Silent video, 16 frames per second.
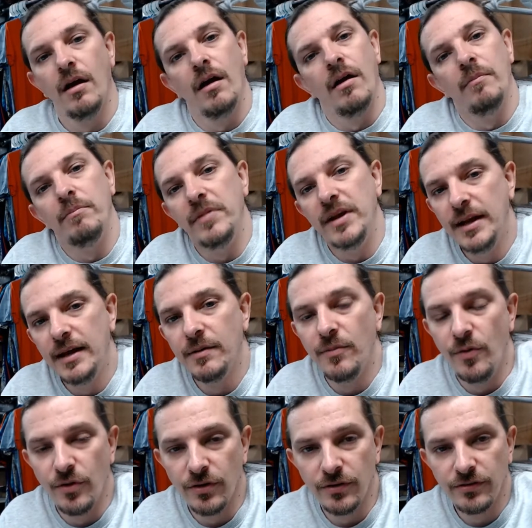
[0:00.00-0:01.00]
Medium
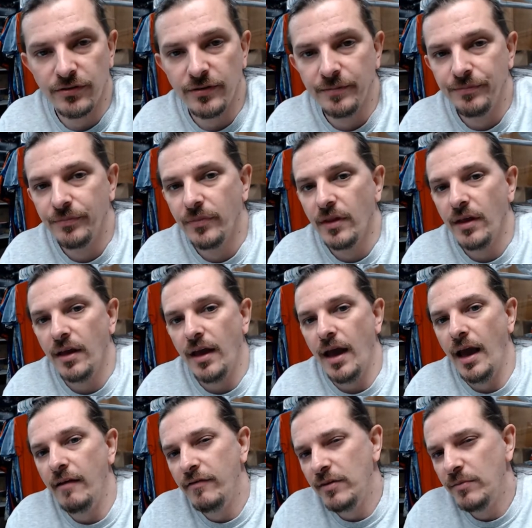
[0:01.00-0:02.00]
mortars.
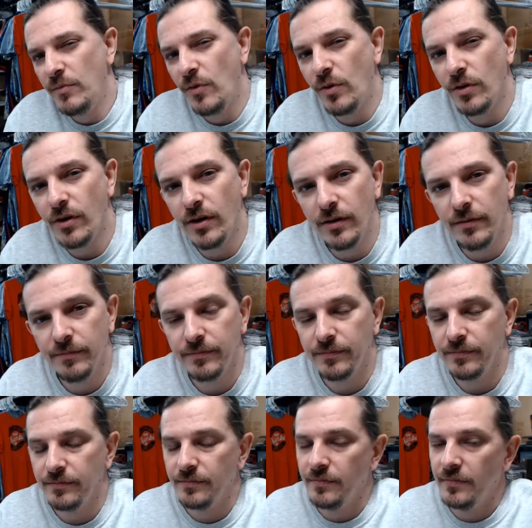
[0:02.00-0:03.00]
Heavy mortar,
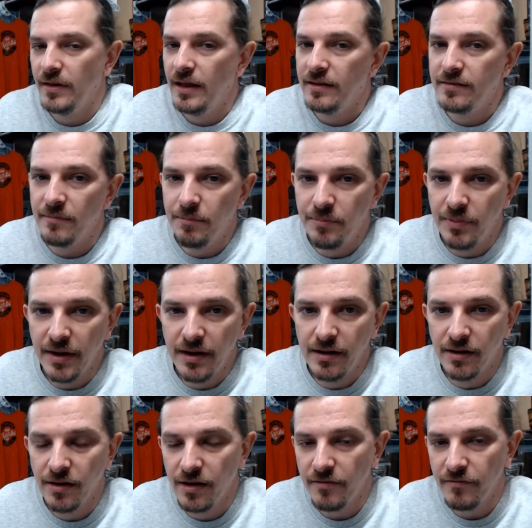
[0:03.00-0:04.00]
it's a
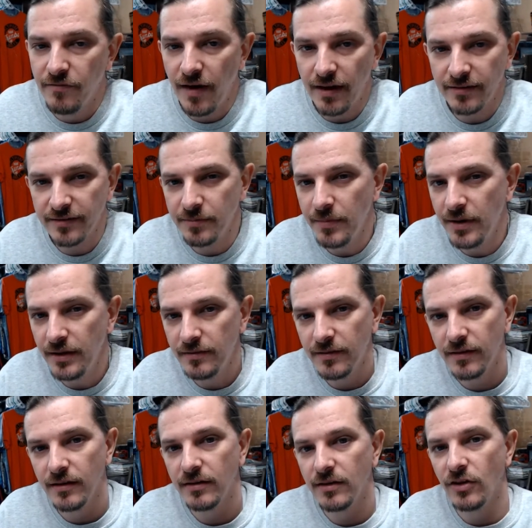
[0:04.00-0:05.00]
bigger
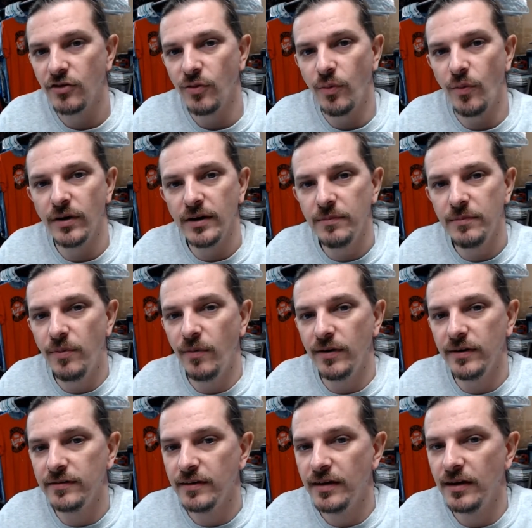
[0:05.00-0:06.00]
investment. The 20
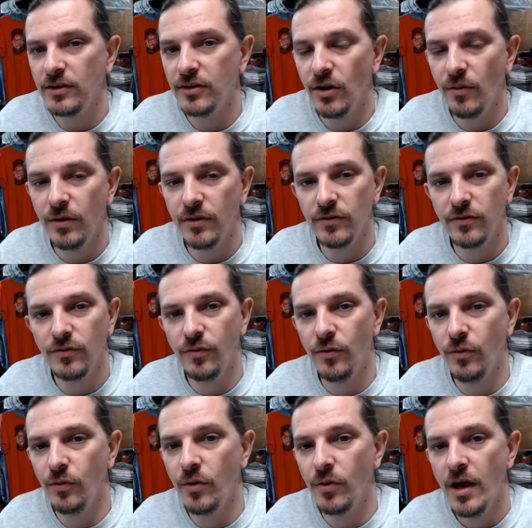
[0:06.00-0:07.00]
points can go
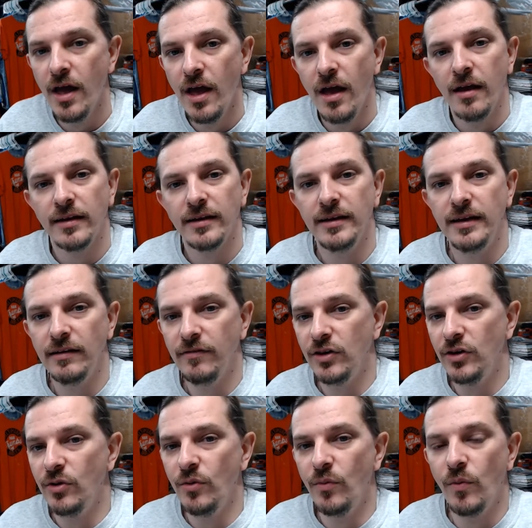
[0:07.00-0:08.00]
into giving
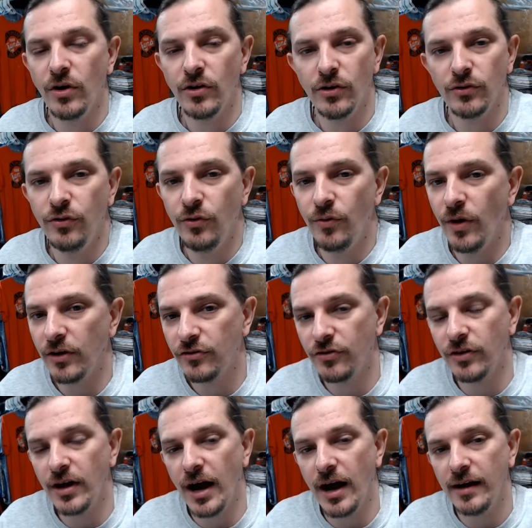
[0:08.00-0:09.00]
you 1 or 2 extra
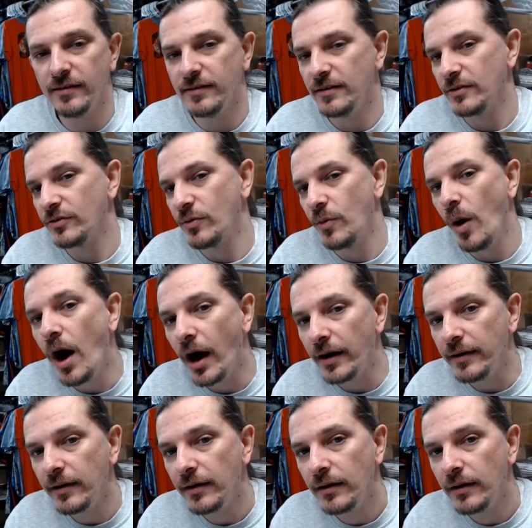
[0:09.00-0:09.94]
guys in a squad.